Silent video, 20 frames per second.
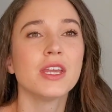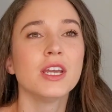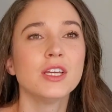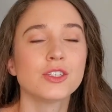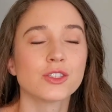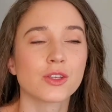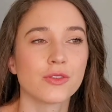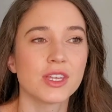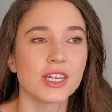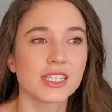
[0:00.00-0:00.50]

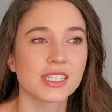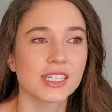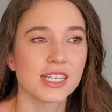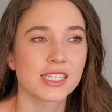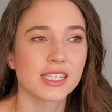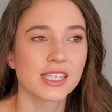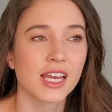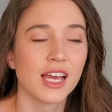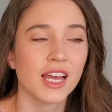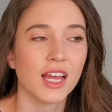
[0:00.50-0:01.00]
so this
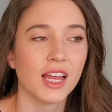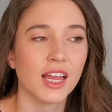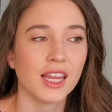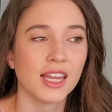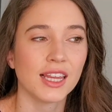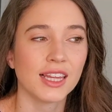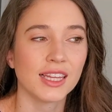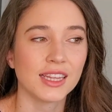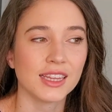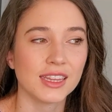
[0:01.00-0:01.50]
is
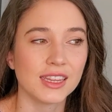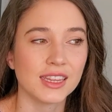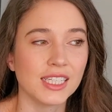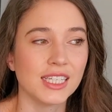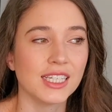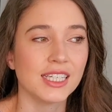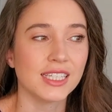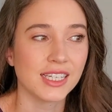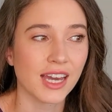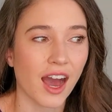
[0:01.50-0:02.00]

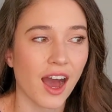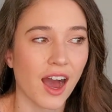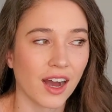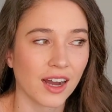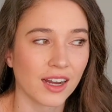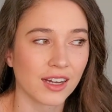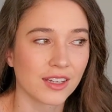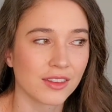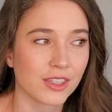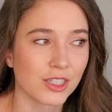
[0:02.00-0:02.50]

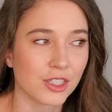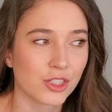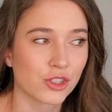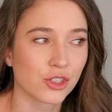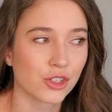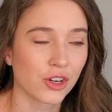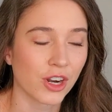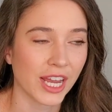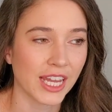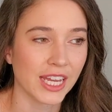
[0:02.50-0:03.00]
Liyang. The
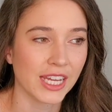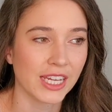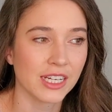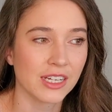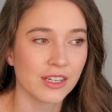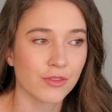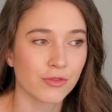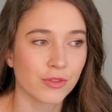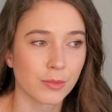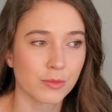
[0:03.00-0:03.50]
train
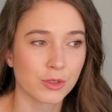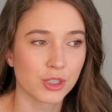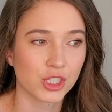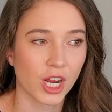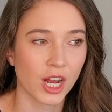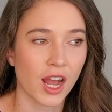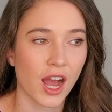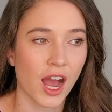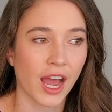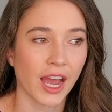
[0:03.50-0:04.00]
from
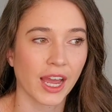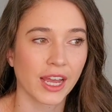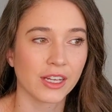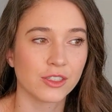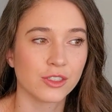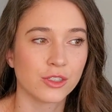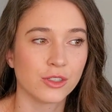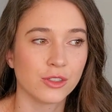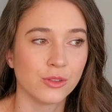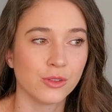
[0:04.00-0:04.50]
Shanghai
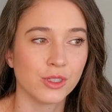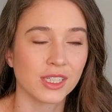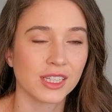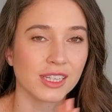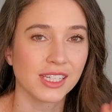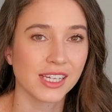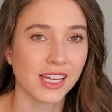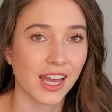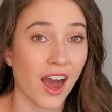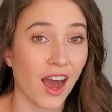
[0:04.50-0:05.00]
to
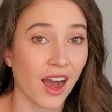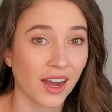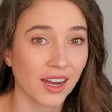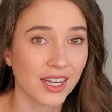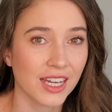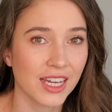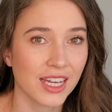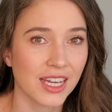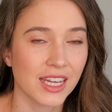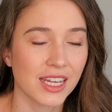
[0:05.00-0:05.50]

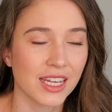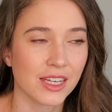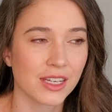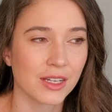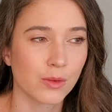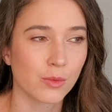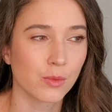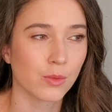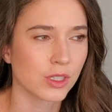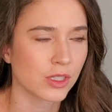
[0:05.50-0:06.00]
Liyang,
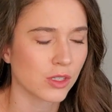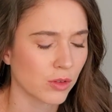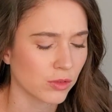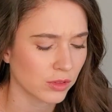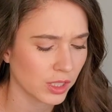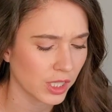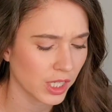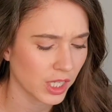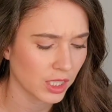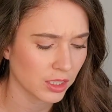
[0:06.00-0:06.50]
it was
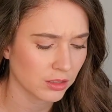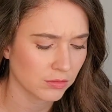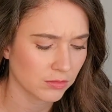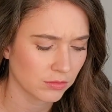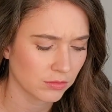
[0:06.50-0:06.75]
only